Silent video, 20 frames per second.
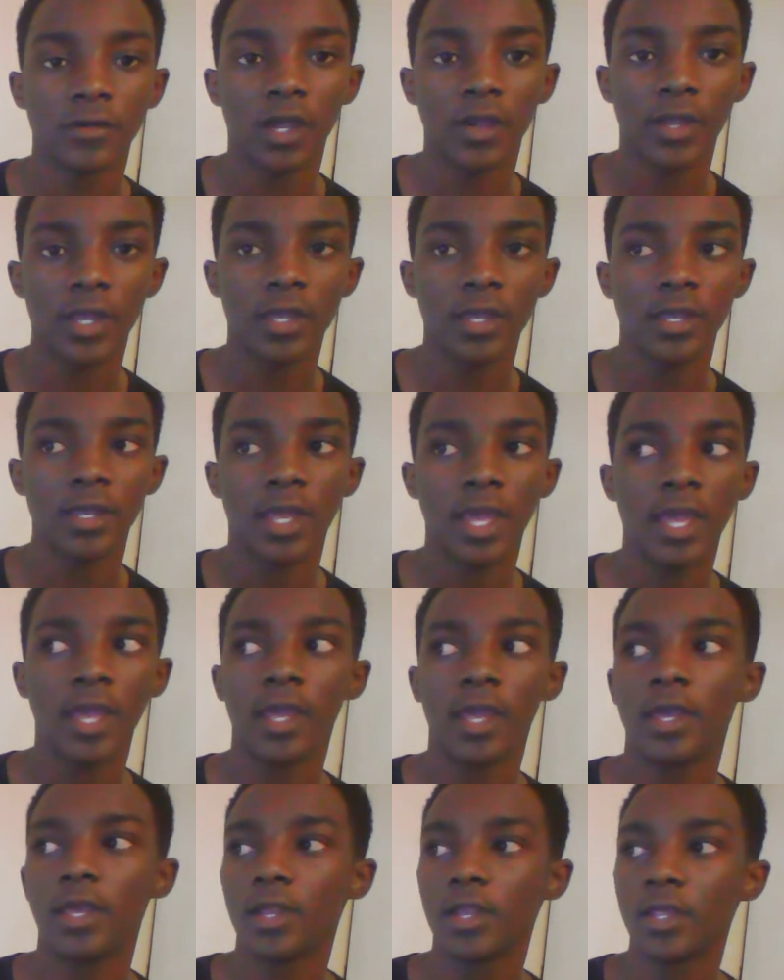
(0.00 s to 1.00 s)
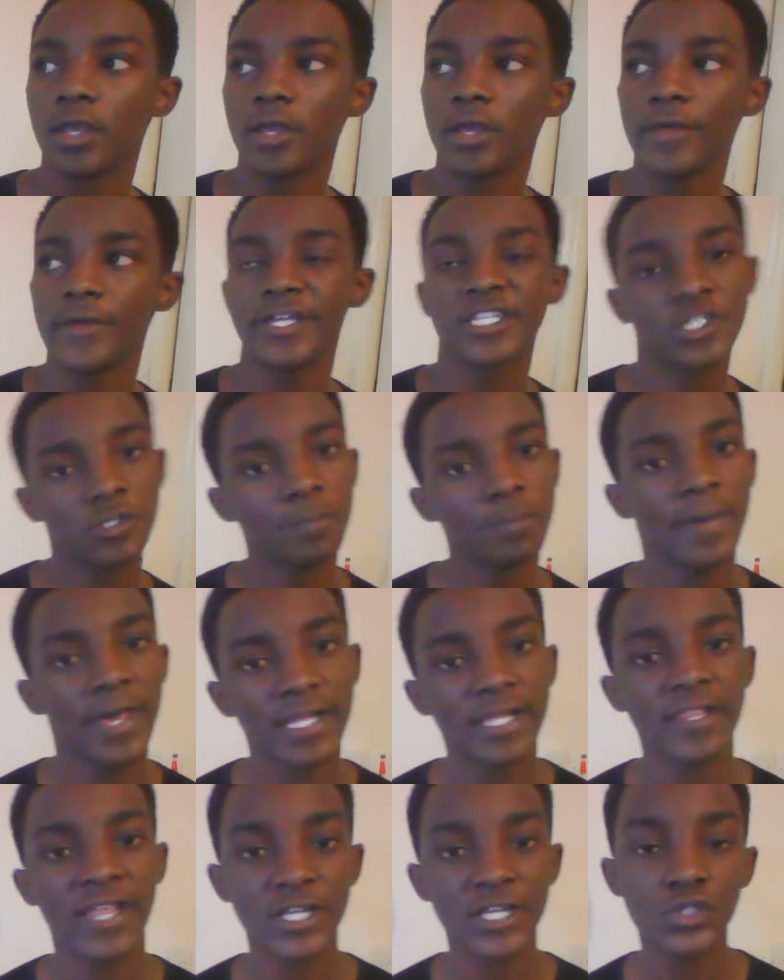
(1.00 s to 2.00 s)
Okay, and it's
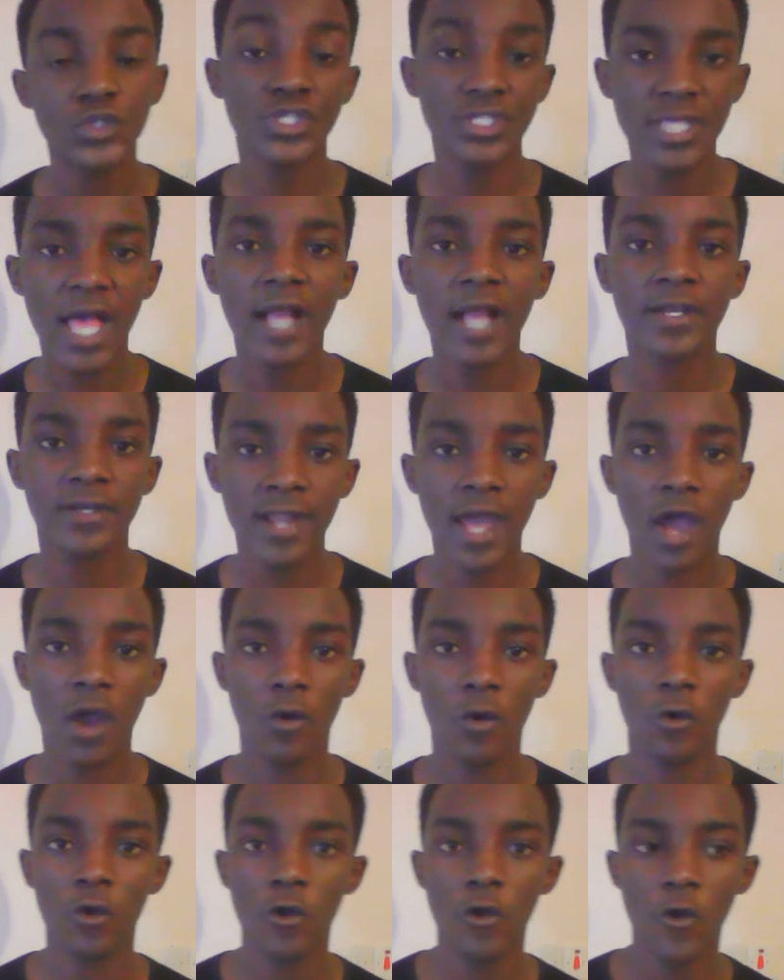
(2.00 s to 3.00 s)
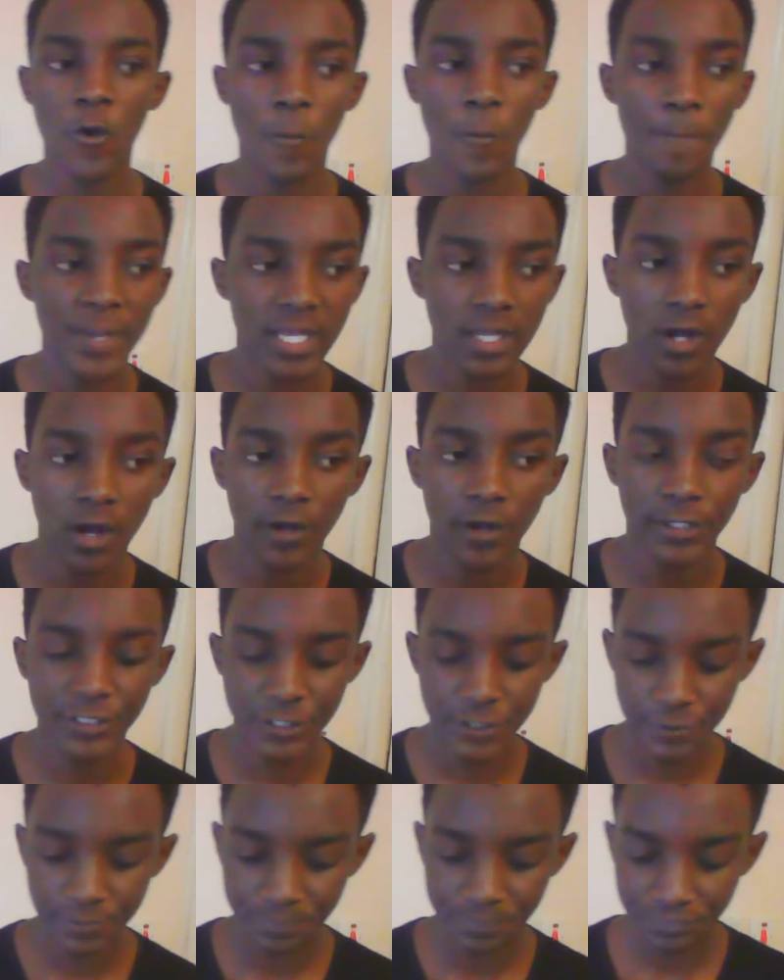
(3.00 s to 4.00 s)
better that you start now,
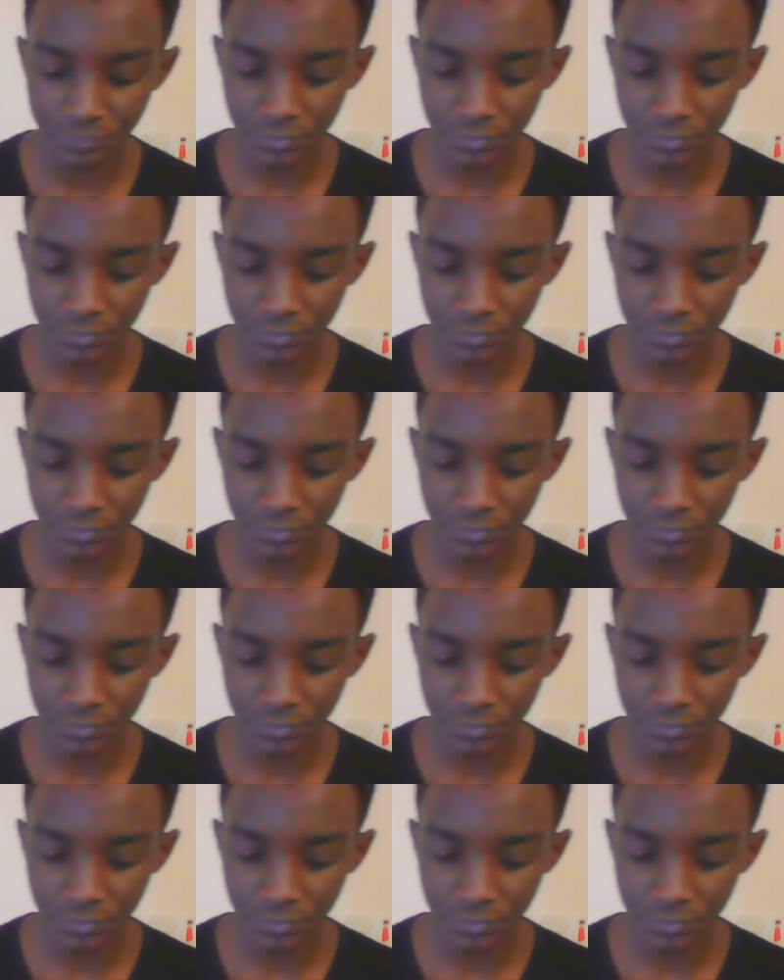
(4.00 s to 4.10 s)
because